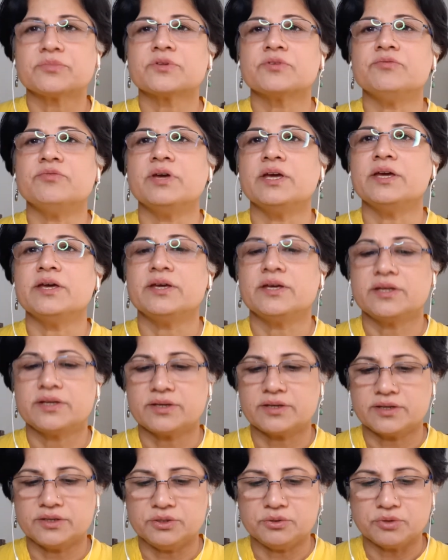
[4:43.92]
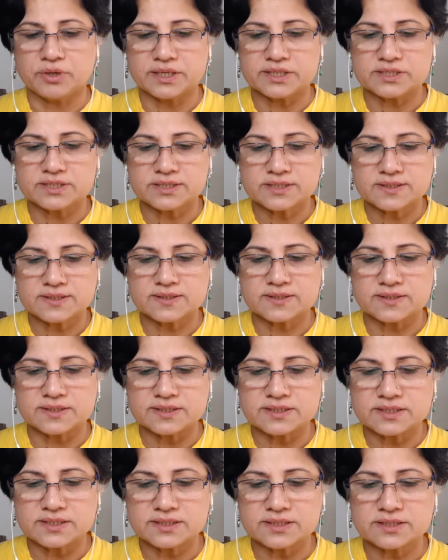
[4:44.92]
where you can just
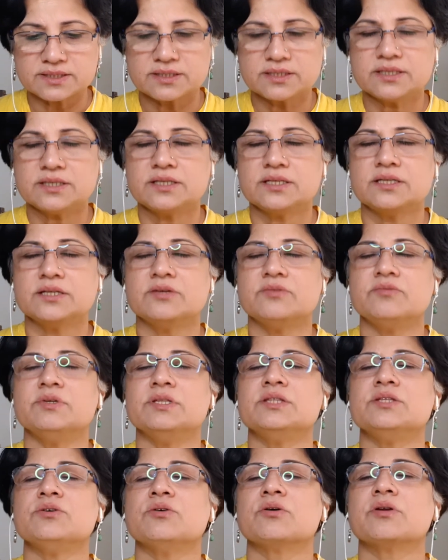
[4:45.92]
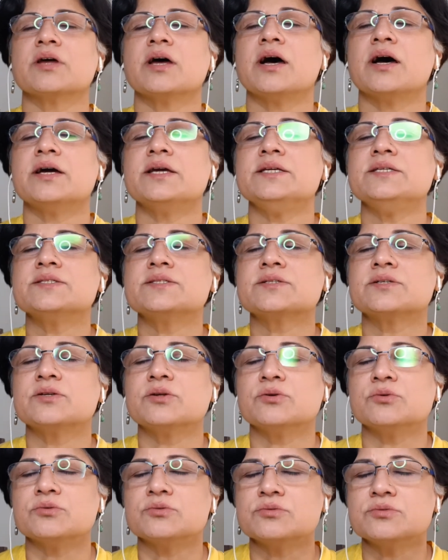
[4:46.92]
sit with your eyes
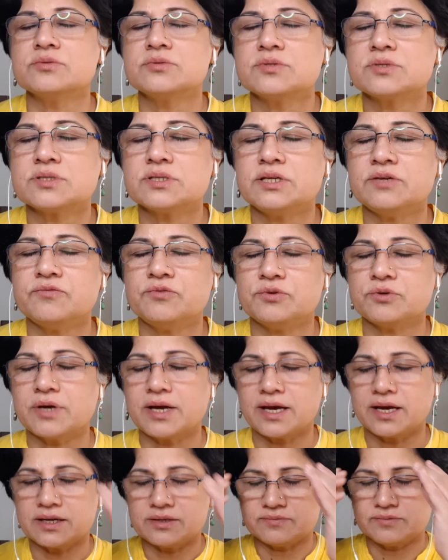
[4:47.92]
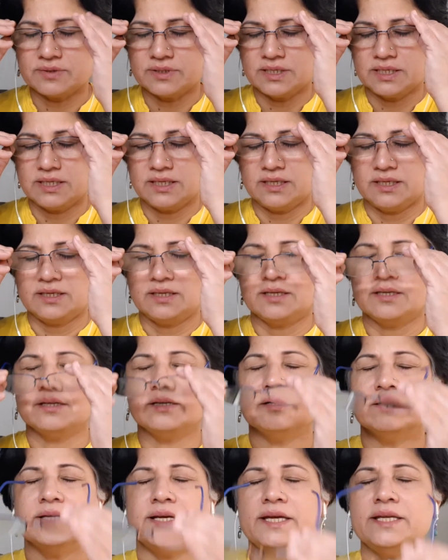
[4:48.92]
closed. If you have
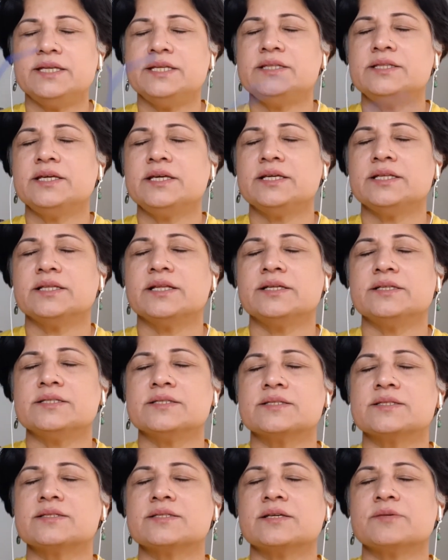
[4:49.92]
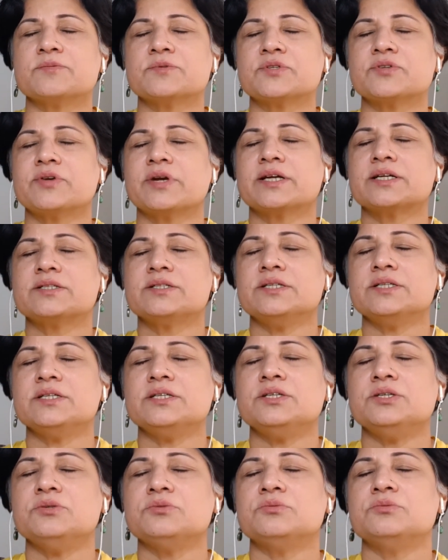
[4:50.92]
anything that is obstructing
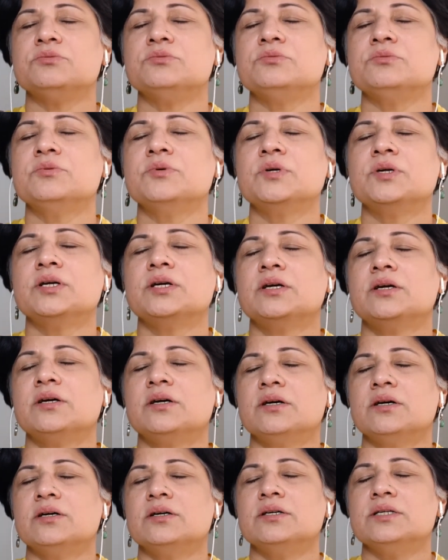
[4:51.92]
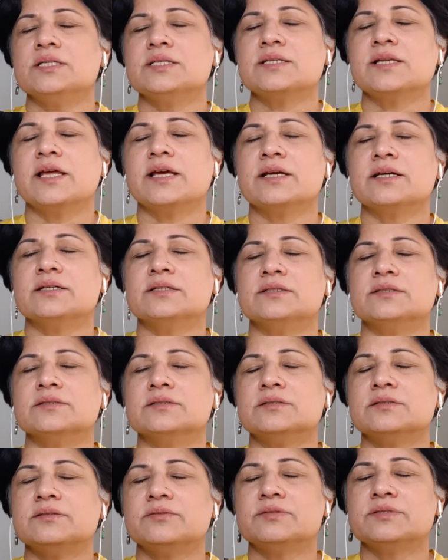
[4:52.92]
you, it's like
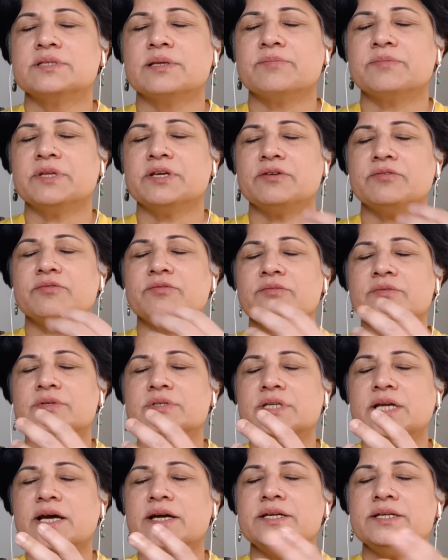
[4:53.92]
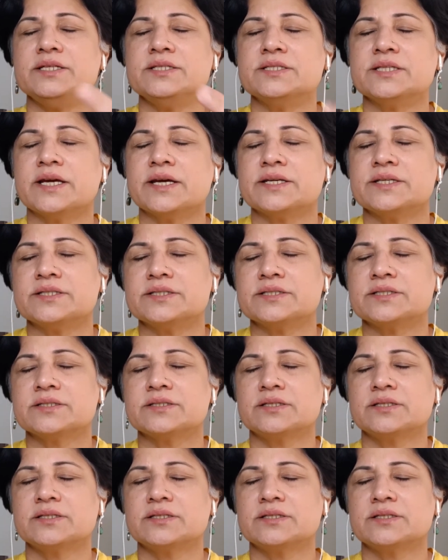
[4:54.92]
something tight and